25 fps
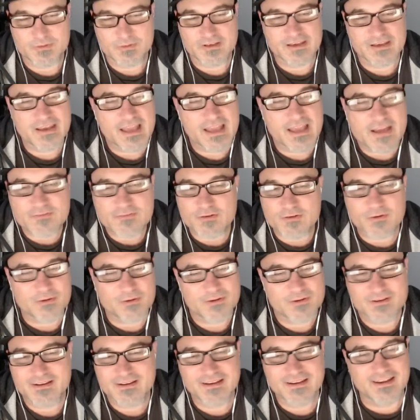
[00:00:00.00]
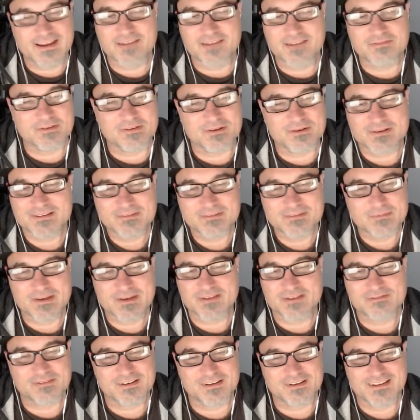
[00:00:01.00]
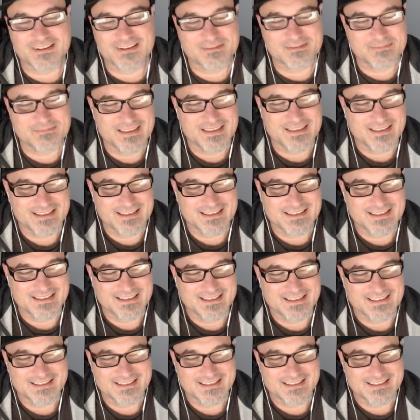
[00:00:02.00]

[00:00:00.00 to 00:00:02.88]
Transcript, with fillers: would. Oh yeah. Well, we never. But then we're not fine folks